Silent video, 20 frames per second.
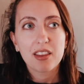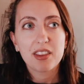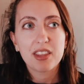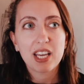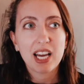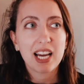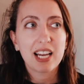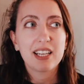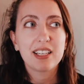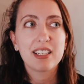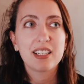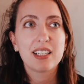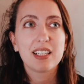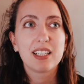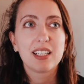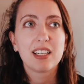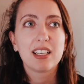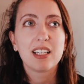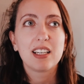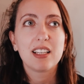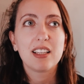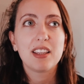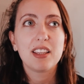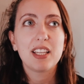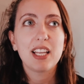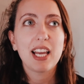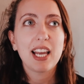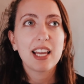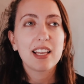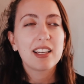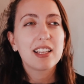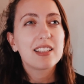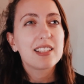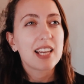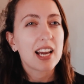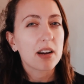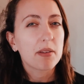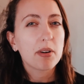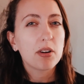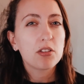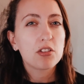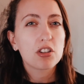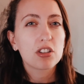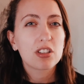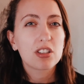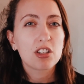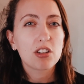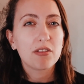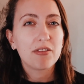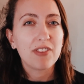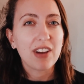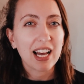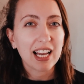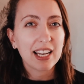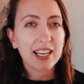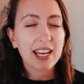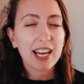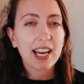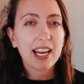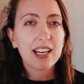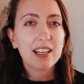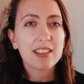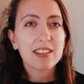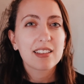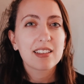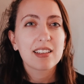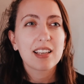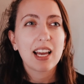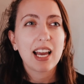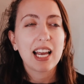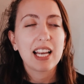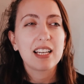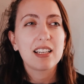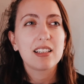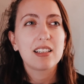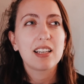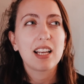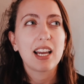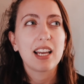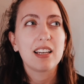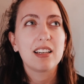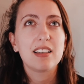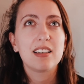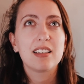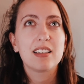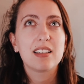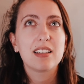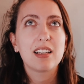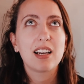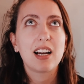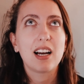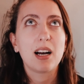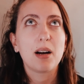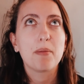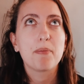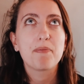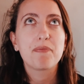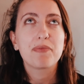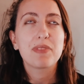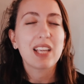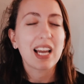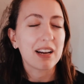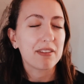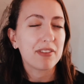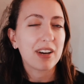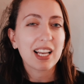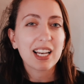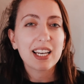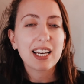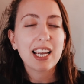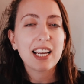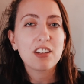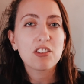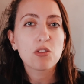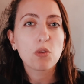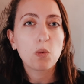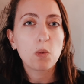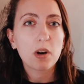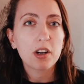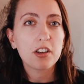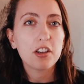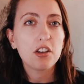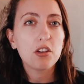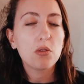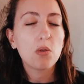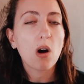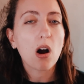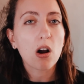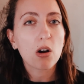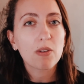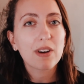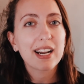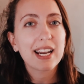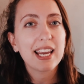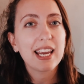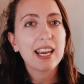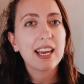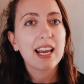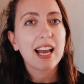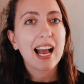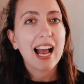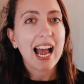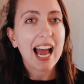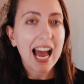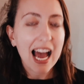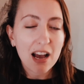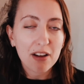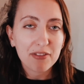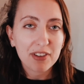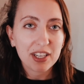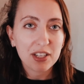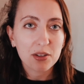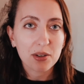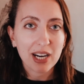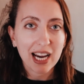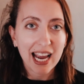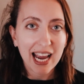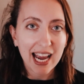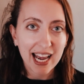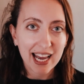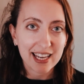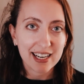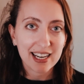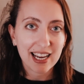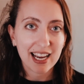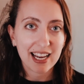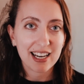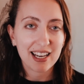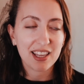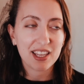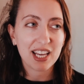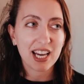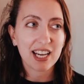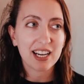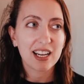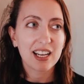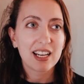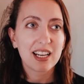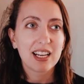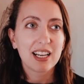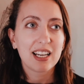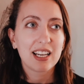then the tarot just validates and and um, yeah, validates what you already have in your head, and that,